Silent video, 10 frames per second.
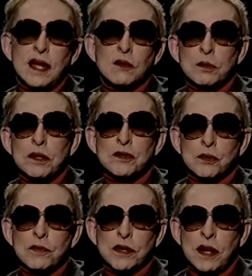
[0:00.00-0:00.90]
then that
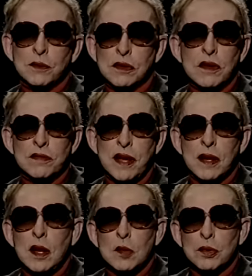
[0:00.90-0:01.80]
would be terrific. I would
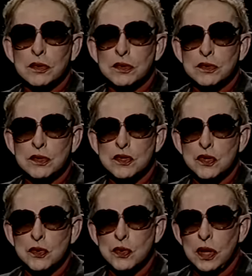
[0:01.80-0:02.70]
love that. But
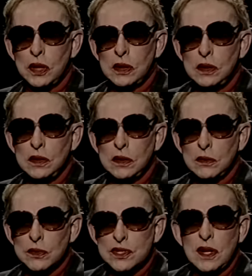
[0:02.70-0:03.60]
to do, uh,
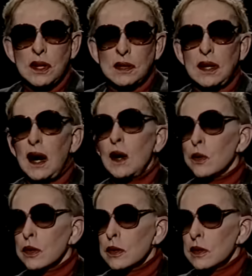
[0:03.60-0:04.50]
we'll say like
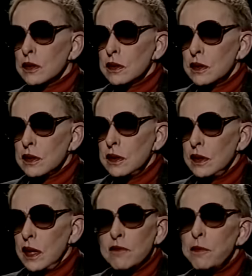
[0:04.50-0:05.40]
an hour
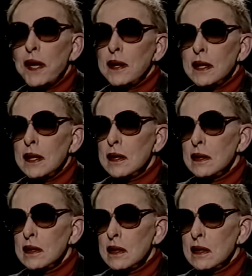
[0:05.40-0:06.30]
mm-hmm. a
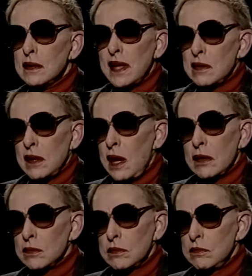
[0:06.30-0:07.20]
Betty uh-huh.
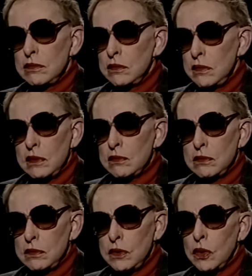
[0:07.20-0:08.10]
that I
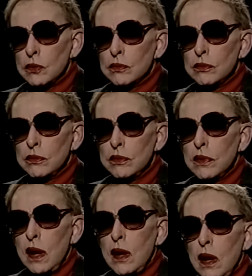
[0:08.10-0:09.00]
no.
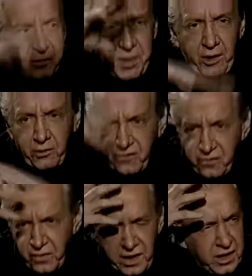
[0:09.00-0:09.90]
Is there a Charles
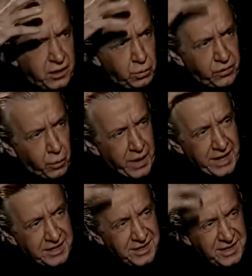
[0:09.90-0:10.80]
Pierce with a